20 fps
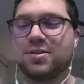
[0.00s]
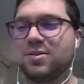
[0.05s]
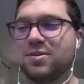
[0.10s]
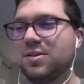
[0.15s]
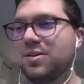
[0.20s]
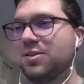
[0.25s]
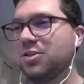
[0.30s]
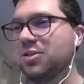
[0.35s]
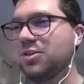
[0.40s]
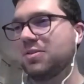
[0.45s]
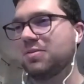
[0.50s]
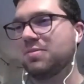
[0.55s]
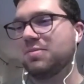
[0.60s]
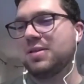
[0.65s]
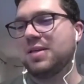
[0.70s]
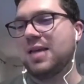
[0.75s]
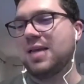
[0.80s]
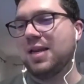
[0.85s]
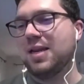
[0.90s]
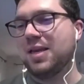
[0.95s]
just
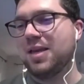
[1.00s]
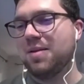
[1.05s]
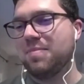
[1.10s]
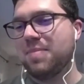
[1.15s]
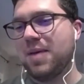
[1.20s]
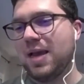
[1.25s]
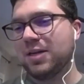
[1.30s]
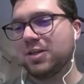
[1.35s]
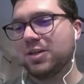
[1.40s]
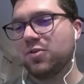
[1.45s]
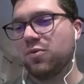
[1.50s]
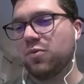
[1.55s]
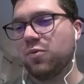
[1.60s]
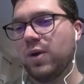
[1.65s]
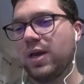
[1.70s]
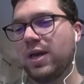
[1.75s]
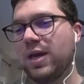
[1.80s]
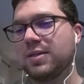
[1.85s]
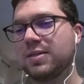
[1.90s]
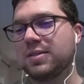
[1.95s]
kind of getting back to the
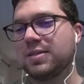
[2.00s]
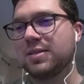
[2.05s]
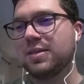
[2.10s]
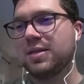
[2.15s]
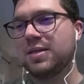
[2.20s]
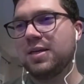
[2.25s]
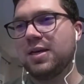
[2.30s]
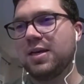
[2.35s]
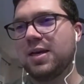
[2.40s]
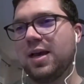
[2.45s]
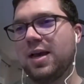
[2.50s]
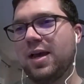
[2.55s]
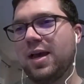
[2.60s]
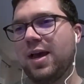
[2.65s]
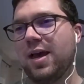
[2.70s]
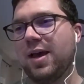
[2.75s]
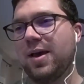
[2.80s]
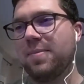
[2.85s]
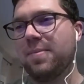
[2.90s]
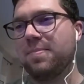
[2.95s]
wins,
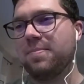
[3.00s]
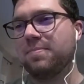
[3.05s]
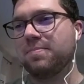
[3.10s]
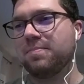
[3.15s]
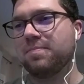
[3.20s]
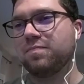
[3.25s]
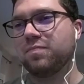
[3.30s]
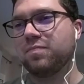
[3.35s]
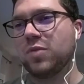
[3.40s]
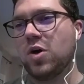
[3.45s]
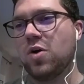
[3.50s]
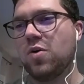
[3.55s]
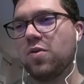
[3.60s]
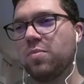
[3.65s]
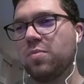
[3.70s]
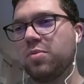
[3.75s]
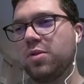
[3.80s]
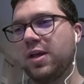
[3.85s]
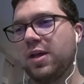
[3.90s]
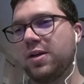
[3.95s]
all the
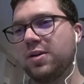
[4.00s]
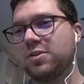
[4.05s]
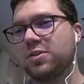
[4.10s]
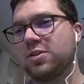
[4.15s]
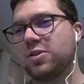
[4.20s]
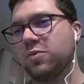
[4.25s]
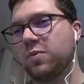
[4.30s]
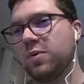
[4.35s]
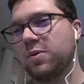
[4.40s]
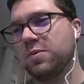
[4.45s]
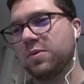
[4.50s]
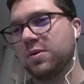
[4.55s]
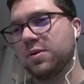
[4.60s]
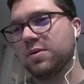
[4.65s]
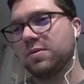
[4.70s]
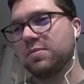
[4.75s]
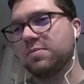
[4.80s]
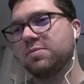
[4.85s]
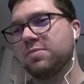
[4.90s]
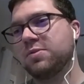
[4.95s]
players that we
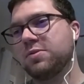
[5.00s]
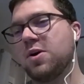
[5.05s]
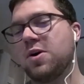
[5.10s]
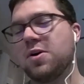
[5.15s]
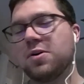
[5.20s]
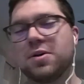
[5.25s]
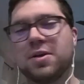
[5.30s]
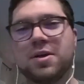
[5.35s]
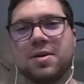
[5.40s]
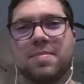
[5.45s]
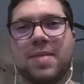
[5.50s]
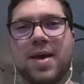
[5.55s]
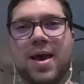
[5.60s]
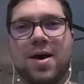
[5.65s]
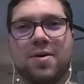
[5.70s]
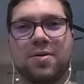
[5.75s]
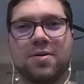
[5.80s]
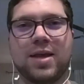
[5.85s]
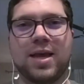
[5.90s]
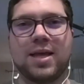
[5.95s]
were talking
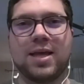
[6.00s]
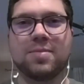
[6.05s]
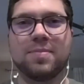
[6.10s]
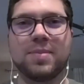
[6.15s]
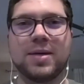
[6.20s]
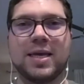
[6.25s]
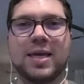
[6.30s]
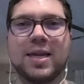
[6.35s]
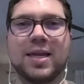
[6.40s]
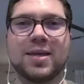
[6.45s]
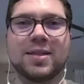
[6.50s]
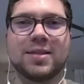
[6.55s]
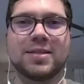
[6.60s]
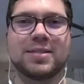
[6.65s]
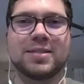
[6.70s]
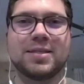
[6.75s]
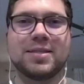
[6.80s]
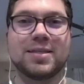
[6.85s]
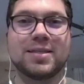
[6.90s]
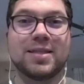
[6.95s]
about at the beginning of the
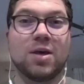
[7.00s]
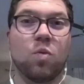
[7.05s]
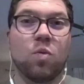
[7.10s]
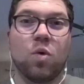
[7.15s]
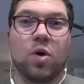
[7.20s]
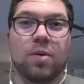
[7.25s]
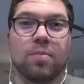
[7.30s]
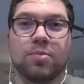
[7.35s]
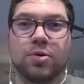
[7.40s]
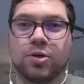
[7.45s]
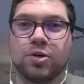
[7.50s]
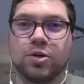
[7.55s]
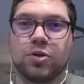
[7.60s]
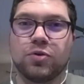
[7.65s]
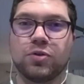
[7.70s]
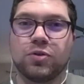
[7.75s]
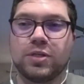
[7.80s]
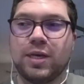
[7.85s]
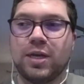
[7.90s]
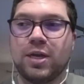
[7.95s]
season that weren't
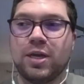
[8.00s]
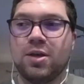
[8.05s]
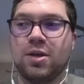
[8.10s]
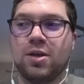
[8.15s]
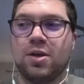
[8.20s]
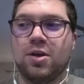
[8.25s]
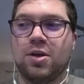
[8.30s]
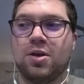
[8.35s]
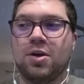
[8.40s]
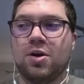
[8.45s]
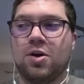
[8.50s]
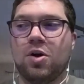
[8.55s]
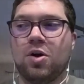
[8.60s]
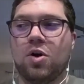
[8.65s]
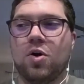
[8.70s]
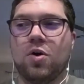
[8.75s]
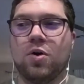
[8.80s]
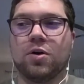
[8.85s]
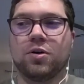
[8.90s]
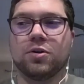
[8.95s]
producing
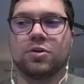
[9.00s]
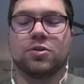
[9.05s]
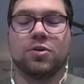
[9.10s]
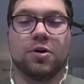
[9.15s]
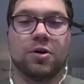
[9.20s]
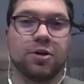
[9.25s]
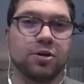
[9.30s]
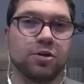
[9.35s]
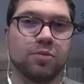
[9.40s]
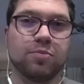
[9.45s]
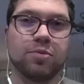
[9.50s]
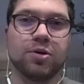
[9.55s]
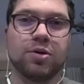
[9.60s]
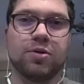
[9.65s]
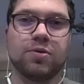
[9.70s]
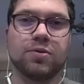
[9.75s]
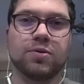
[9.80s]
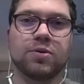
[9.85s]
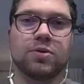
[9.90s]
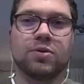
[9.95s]
are starting to
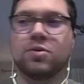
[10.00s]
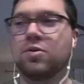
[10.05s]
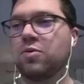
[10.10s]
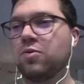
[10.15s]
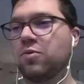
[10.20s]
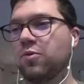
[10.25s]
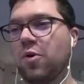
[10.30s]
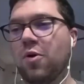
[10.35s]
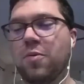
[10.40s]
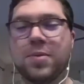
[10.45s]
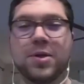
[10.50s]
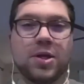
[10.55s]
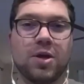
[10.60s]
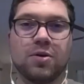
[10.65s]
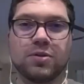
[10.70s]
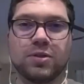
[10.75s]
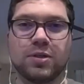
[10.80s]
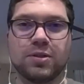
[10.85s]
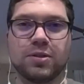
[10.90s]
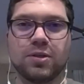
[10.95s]
produce. Roman
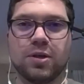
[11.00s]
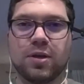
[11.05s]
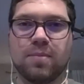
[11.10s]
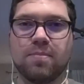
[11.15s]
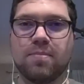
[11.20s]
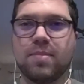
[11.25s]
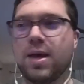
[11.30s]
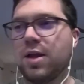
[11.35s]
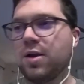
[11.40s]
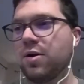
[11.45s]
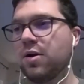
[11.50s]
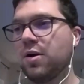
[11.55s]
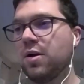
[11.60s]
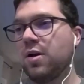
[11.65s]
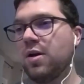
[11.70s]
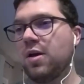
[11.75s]
Josi's looking better.